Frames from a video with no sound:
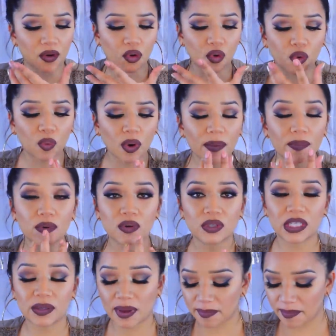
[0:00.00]

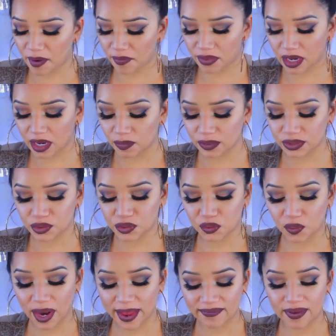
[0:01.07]
crumbles in my mouth, and it was
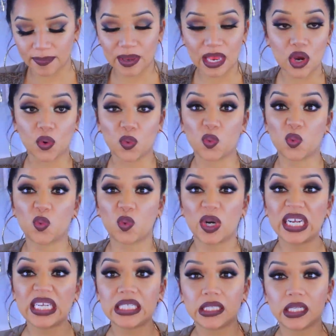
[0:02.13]
driving me
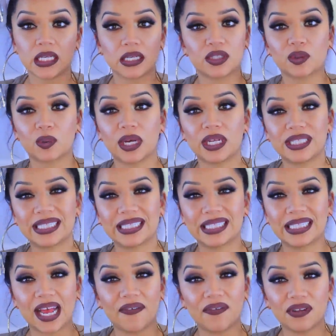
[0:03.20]
crazy. So I
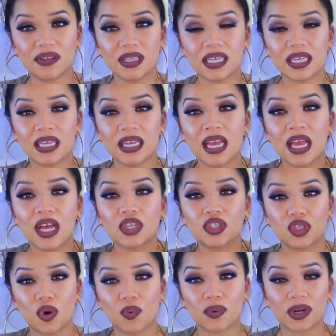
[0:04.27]
definitely
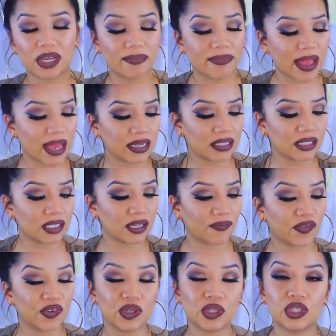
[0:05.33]
don't recommend
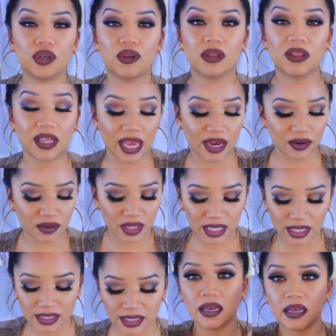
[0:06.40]
for you to layer
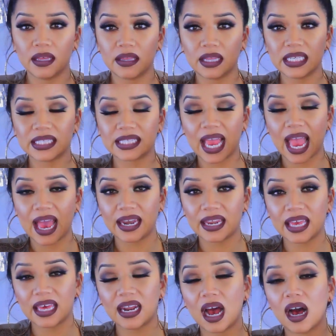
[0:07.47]
these. These can
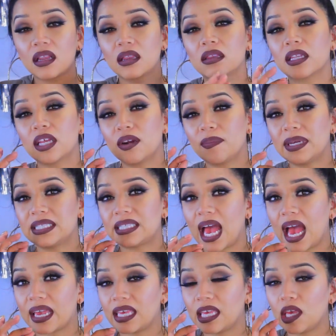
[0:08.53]
get a little bit
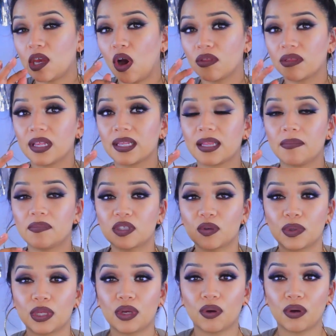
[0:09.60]
tacky on the lips
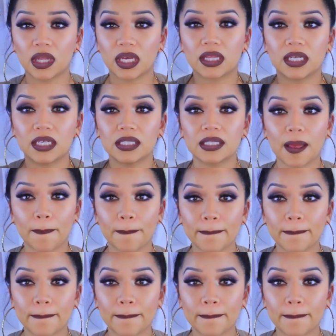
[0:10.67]
when you go like this.